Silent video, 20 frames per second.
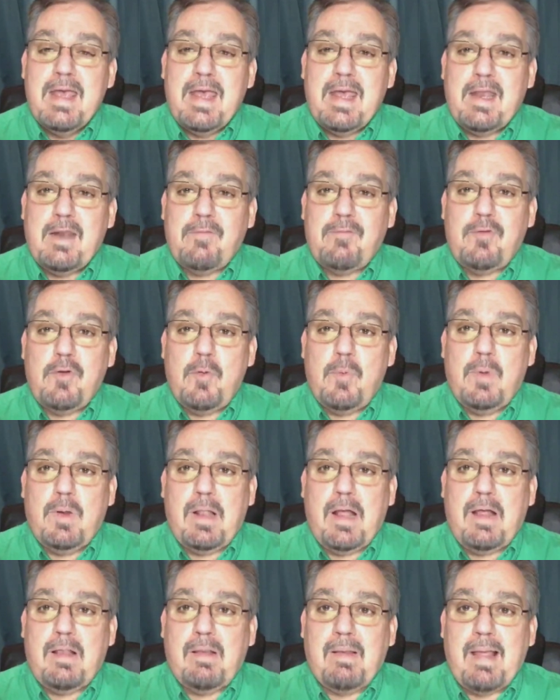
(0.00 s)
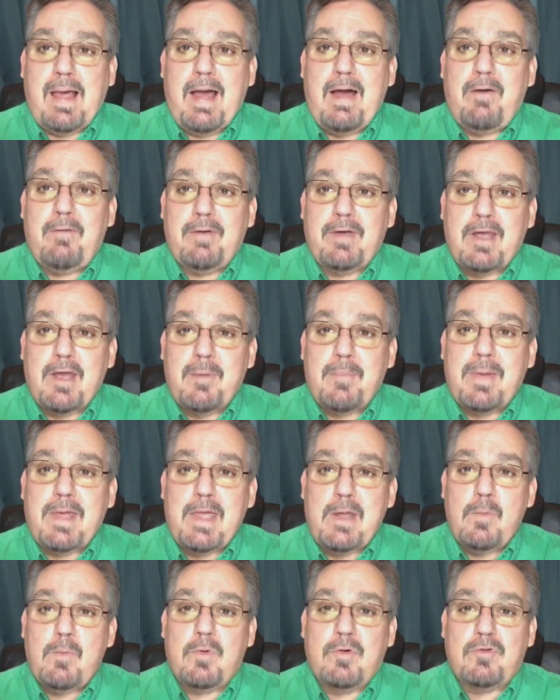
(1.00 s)
And if you will allow Him,
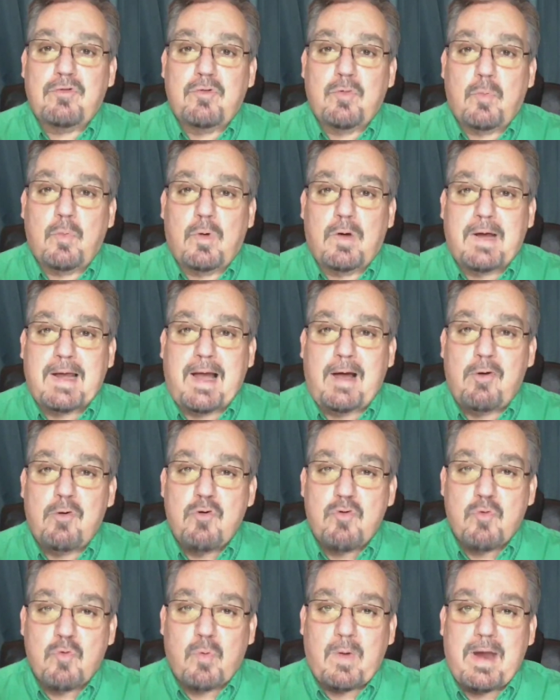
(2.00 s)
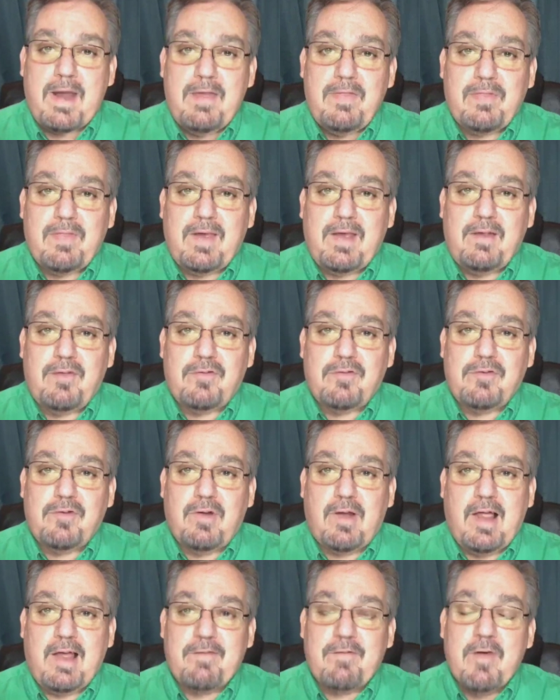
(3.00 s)
He wants to work out great things in your
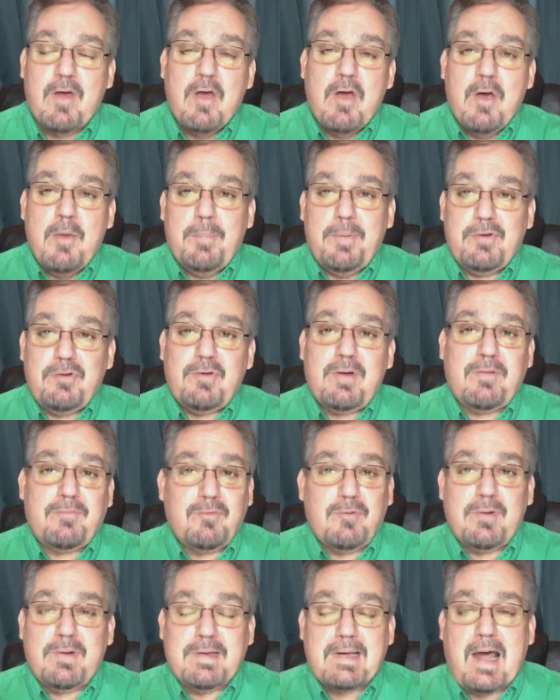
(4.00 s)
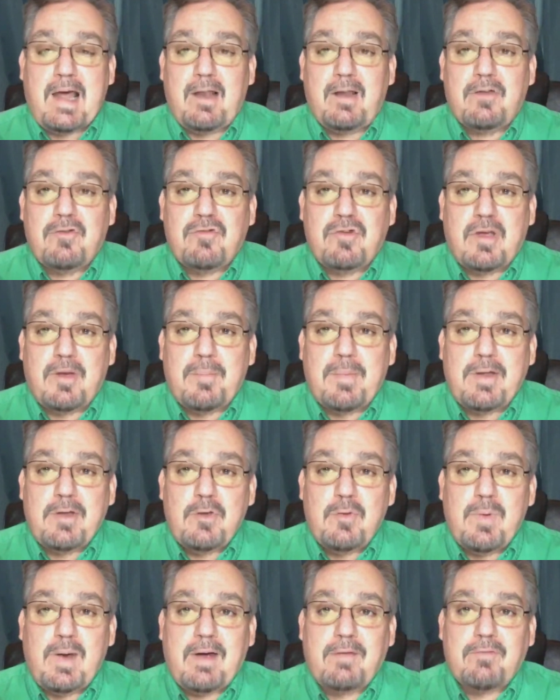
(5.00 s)
life. But you have to acknowledge Him, and
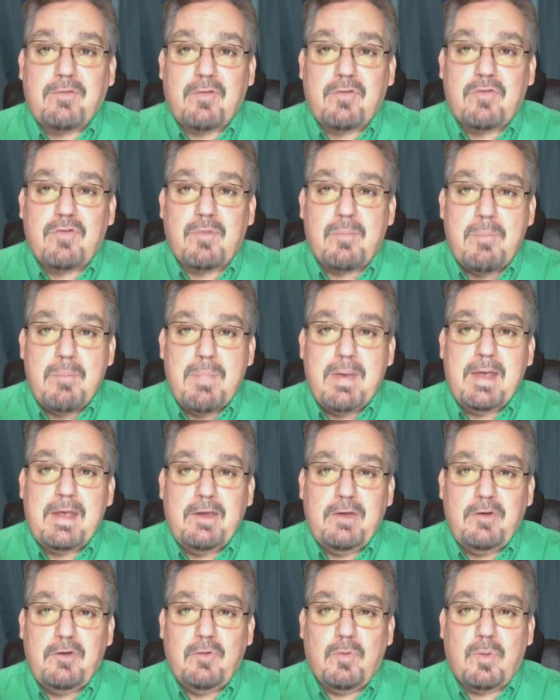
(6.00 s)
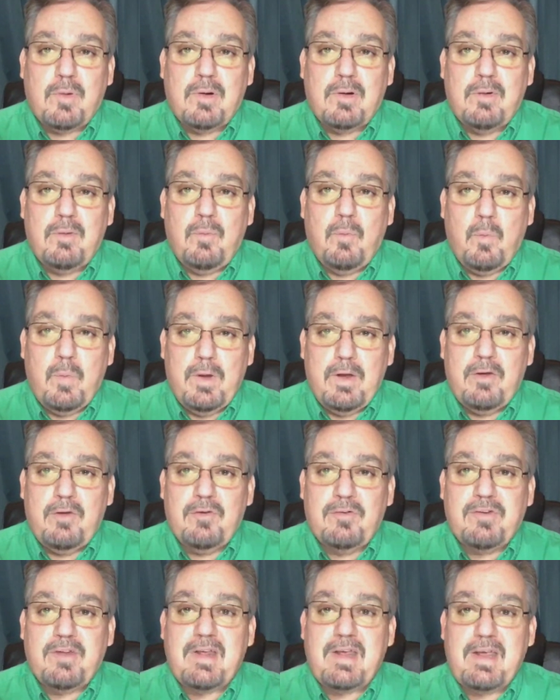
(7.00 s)
you have to submit your
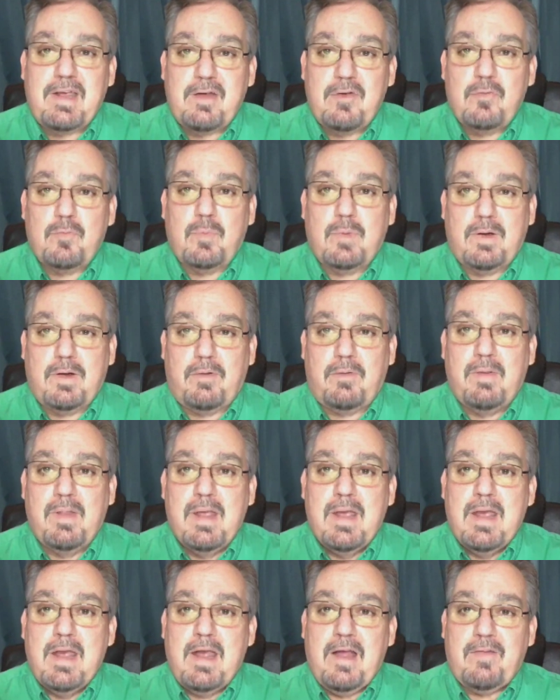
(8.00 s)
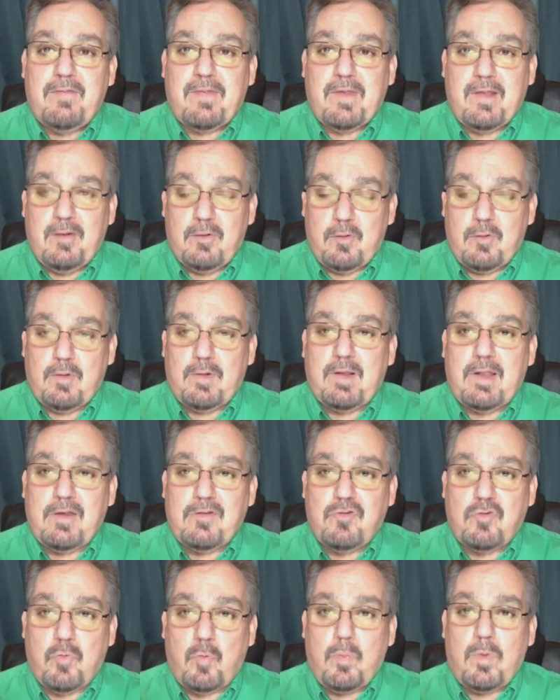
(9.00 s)
will to His will and say, Lord,
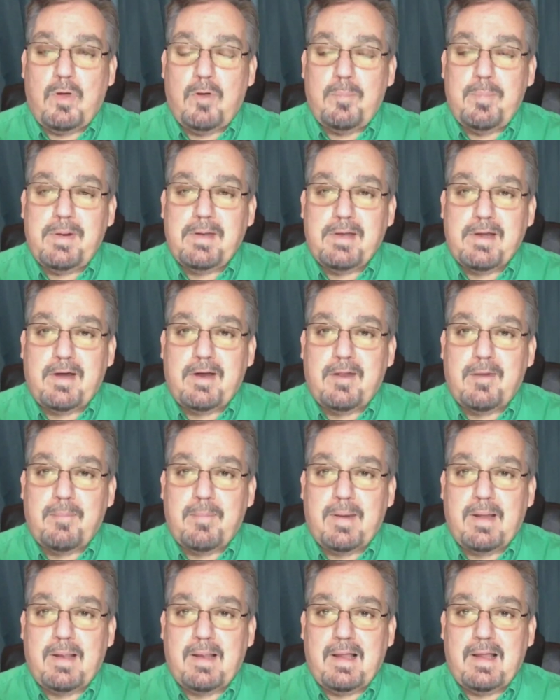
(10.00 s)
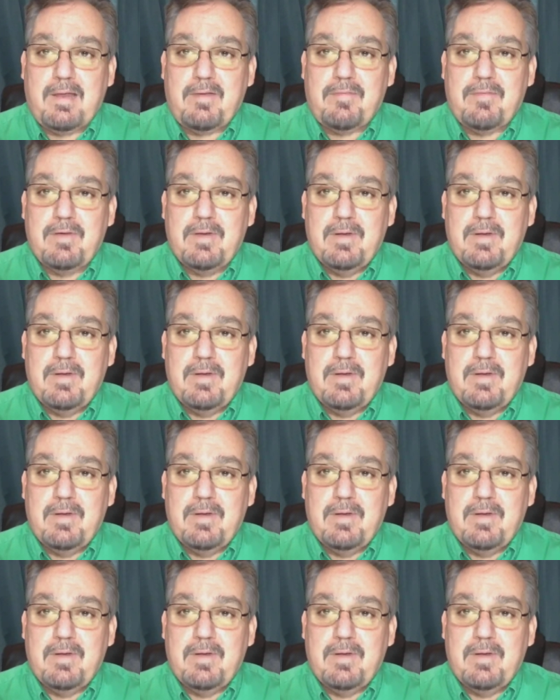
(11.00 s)
let your will be done in my life.